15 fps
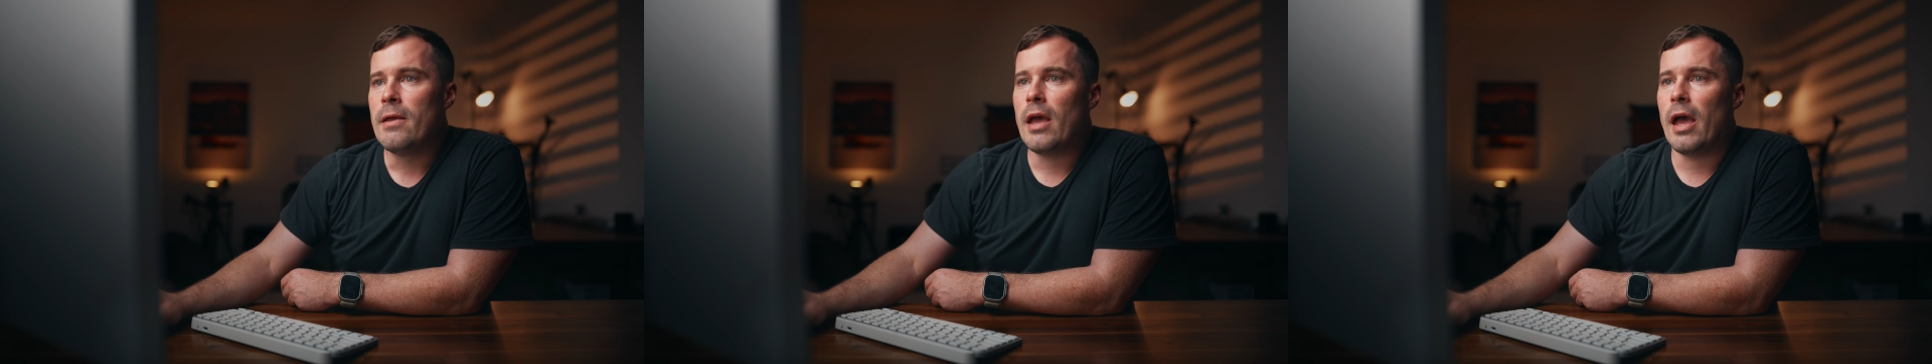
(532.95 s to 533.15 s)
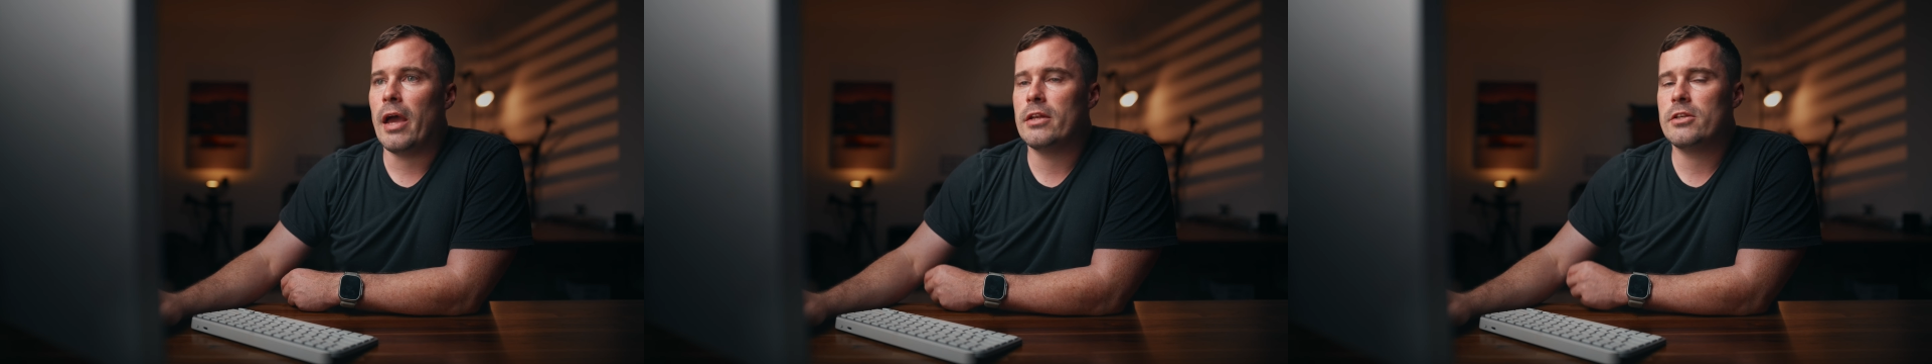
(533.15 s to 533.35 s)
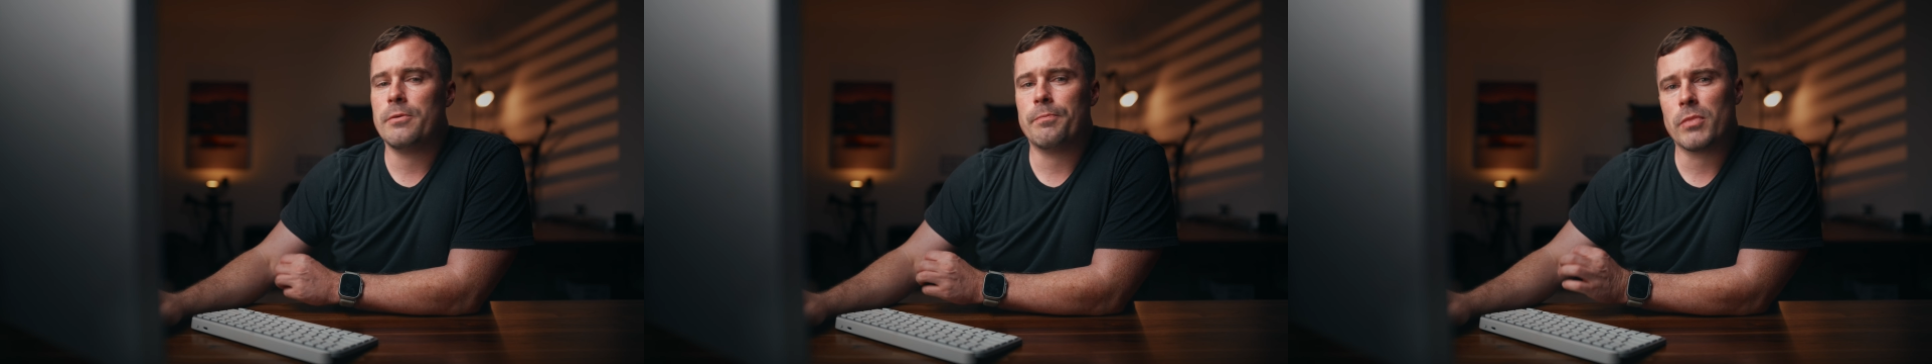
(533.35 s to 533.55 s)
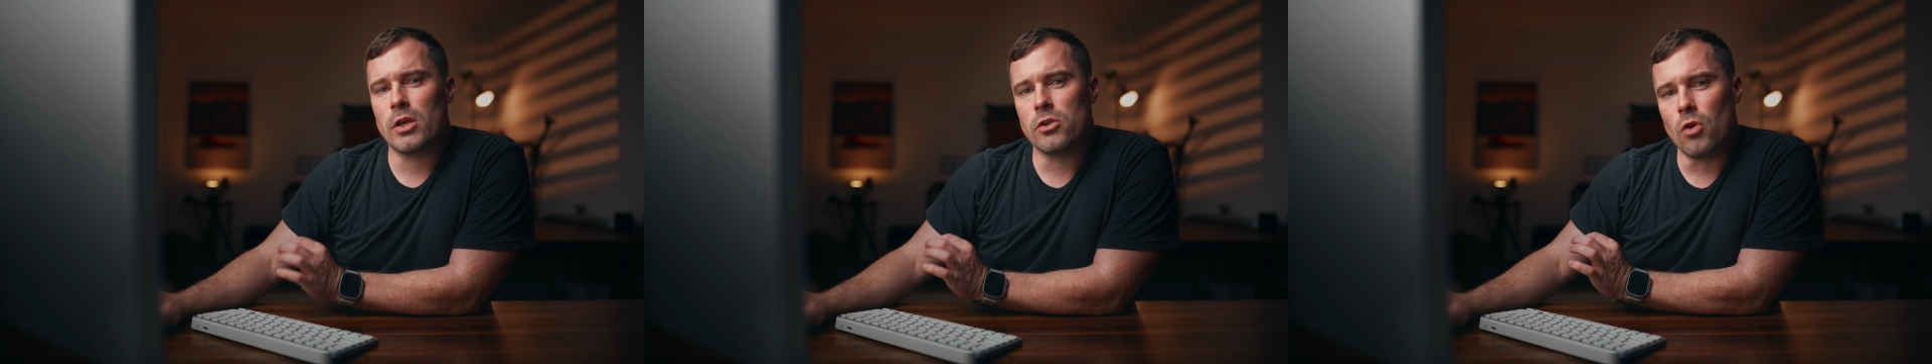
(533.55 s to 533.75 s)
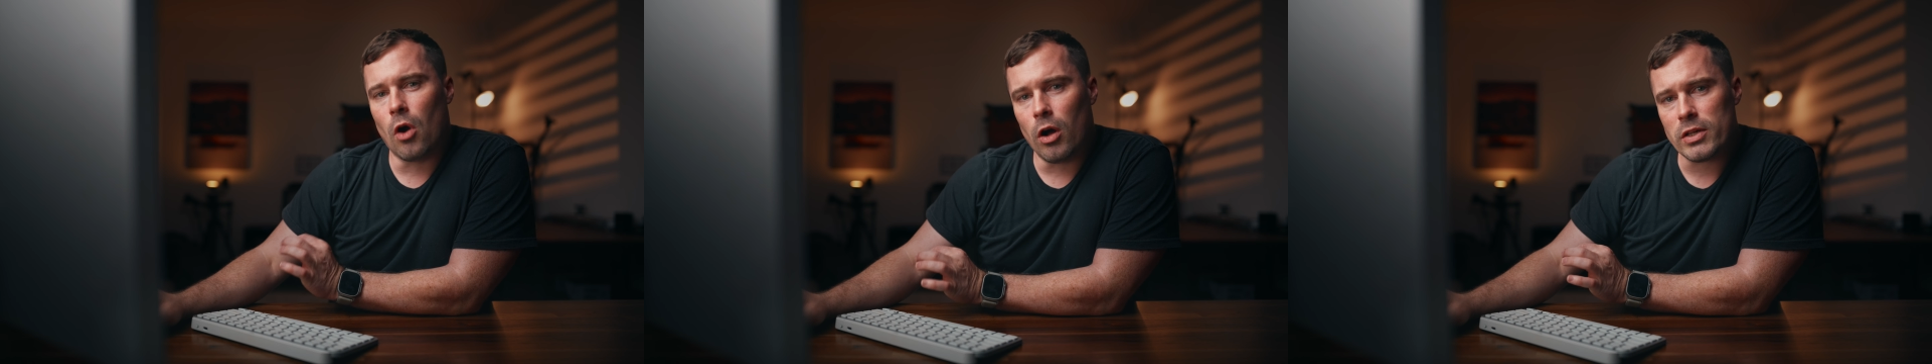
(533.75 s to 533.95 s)
And
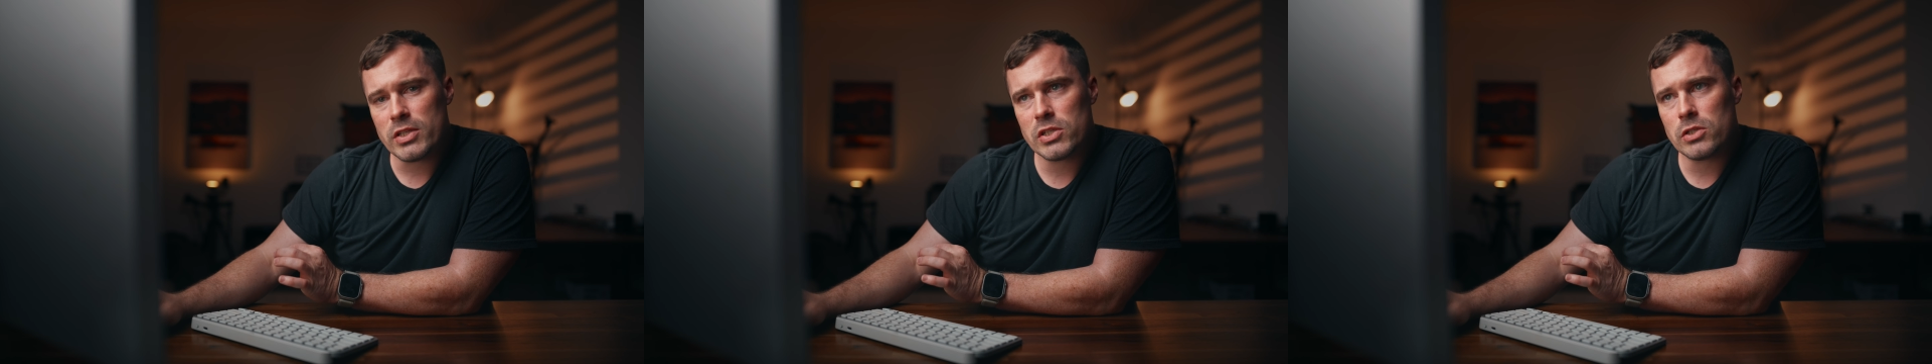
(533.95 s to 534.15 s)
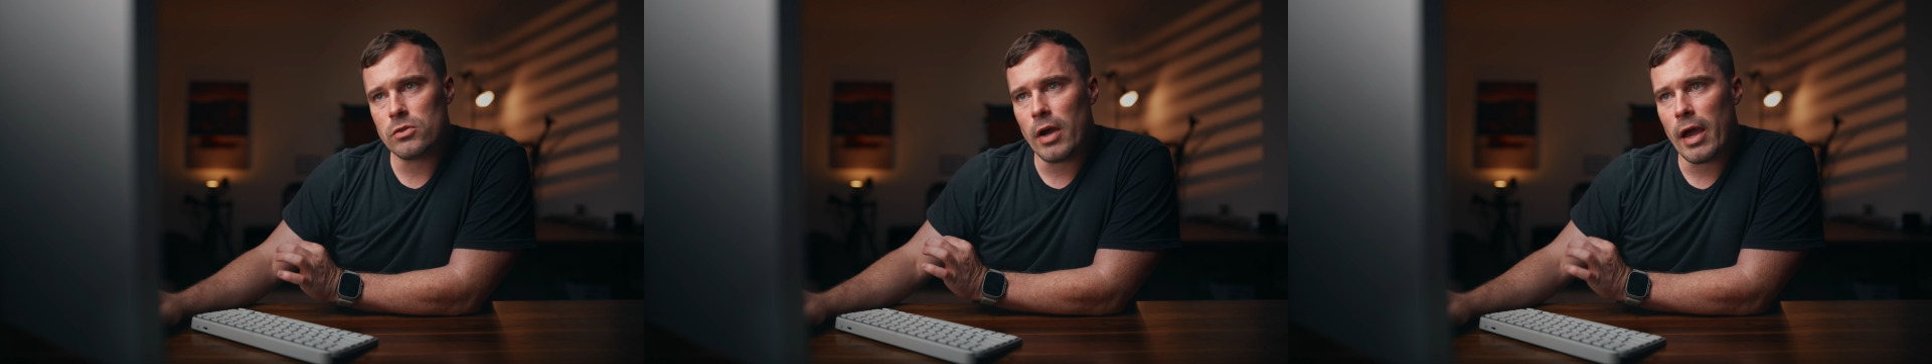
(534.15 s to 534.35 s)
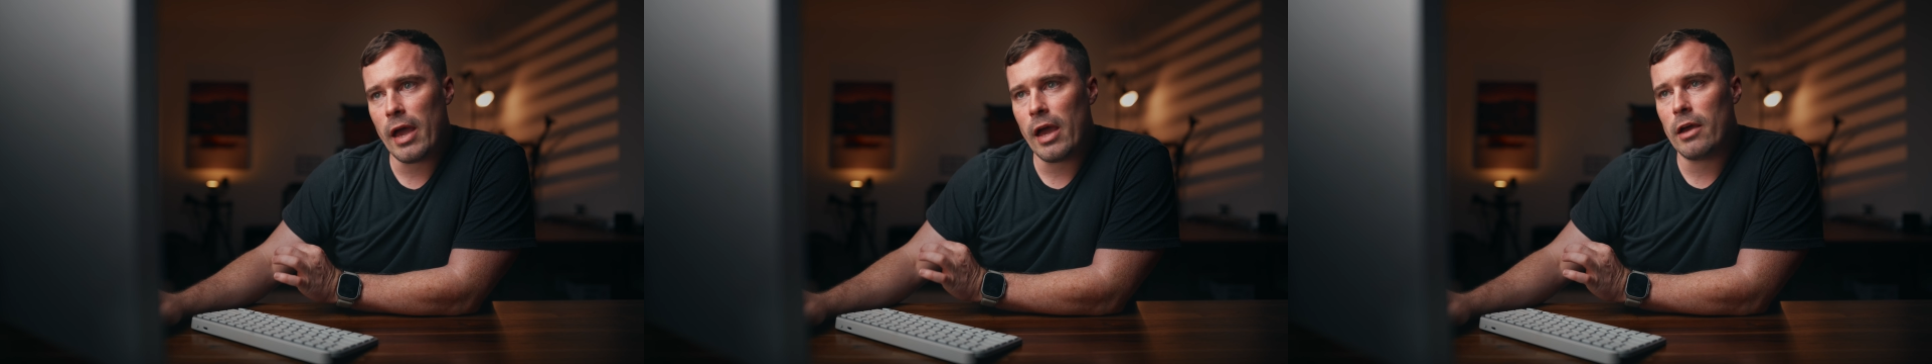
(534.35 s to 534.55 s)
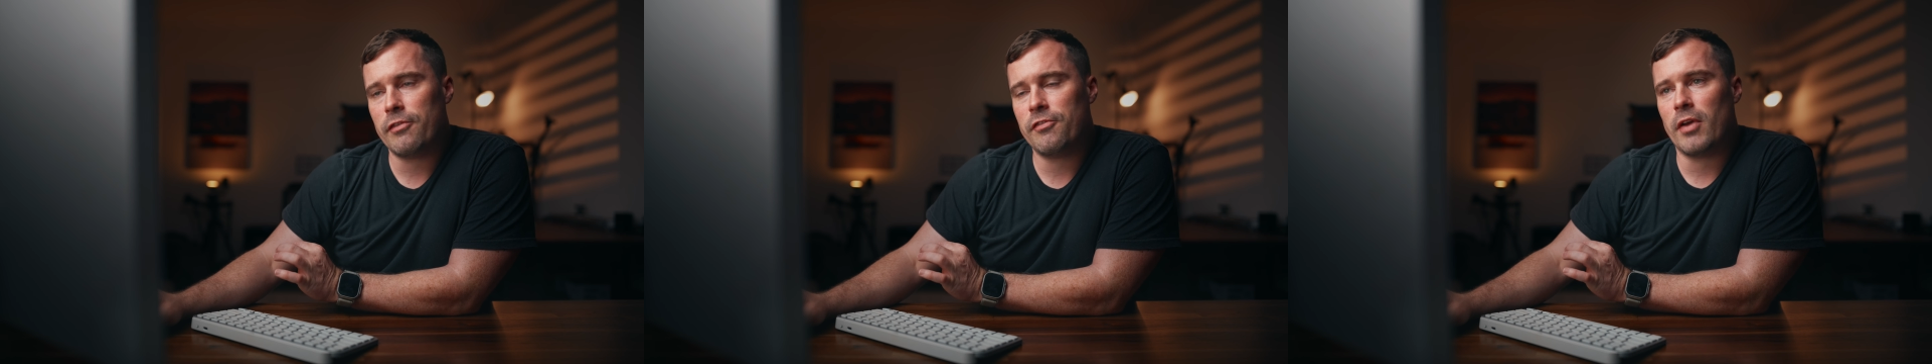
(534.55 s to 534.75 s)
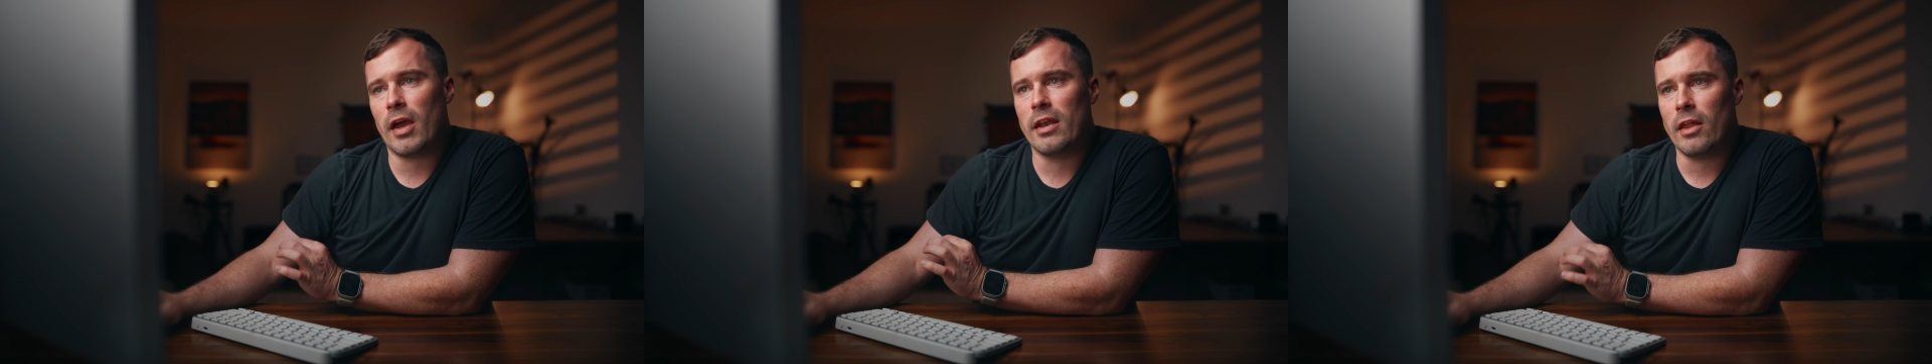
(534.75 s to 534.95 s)
you also
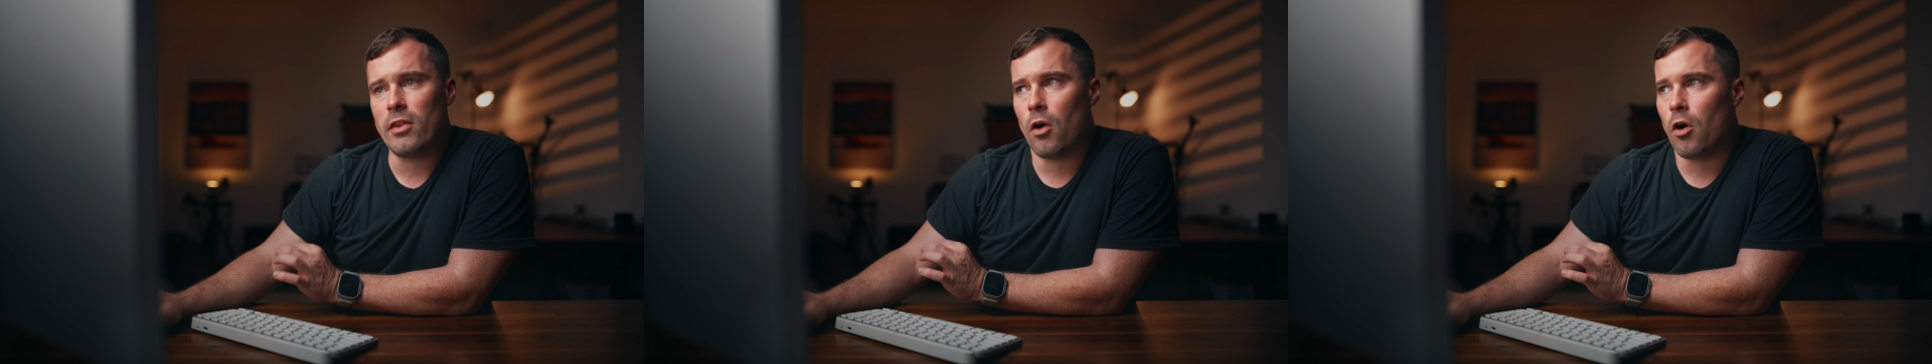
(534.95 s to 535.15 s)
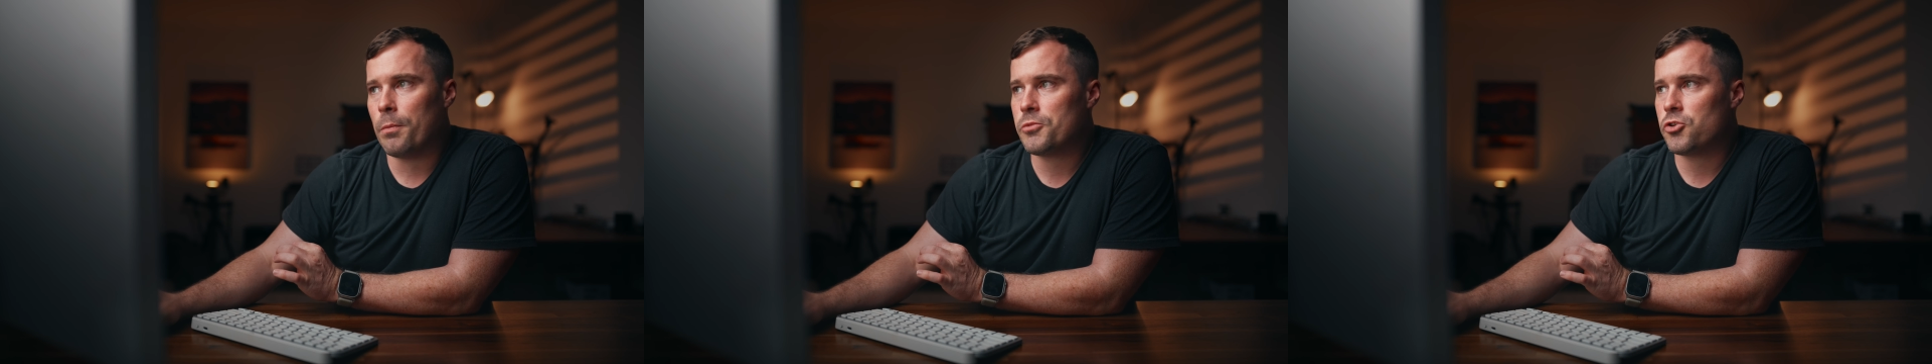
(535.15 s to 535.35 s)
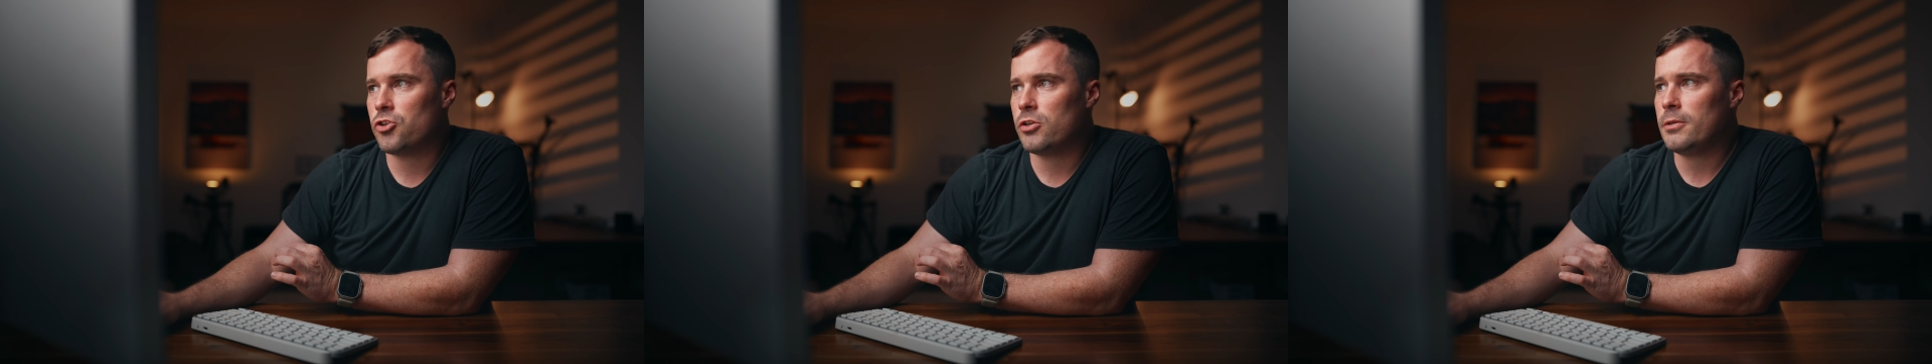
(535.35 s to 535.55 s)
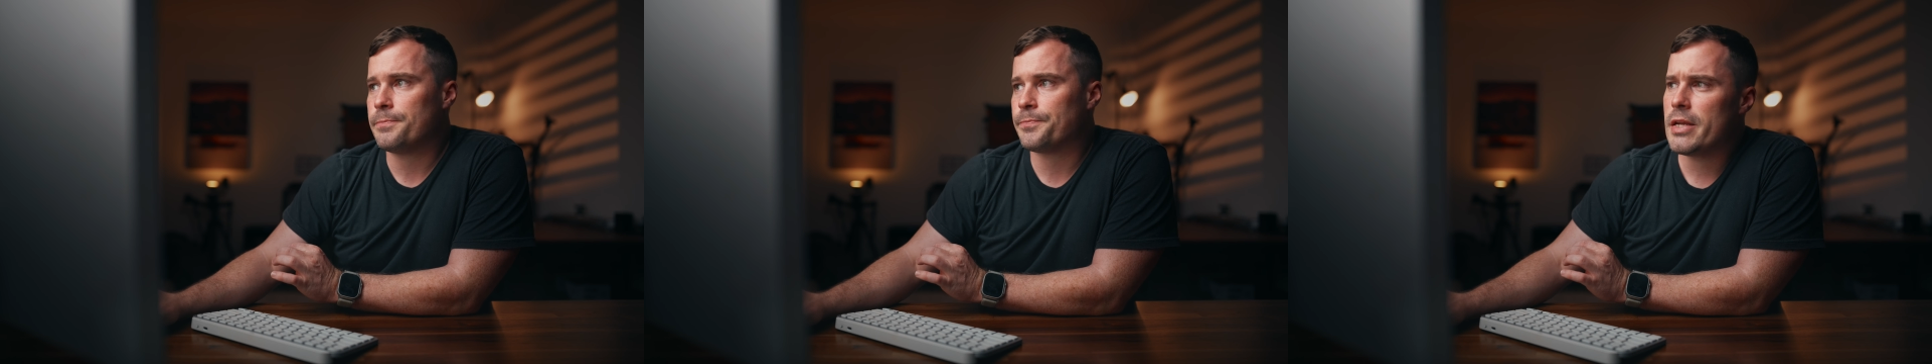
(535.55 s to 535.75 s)
have another option